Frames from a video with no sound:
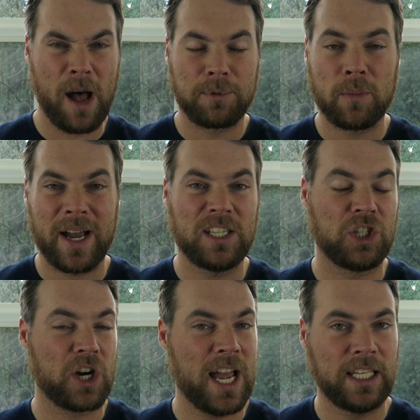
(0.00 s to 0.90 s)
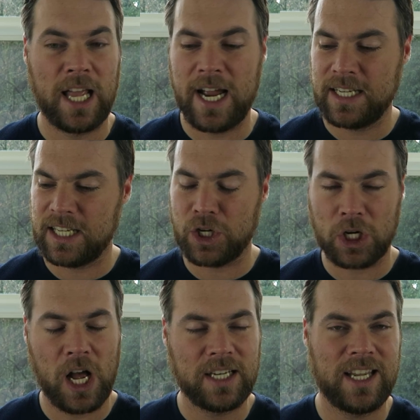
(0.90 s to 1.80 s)
optimized your headlines and your
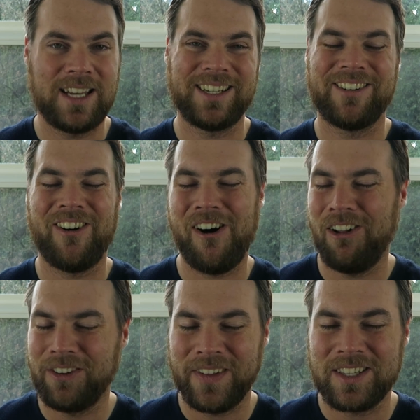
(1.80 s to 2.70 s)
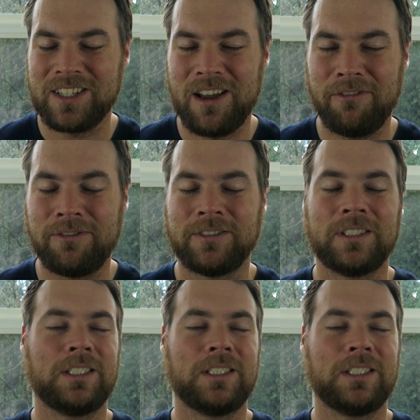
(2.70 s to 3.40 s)
content and all of that stuff,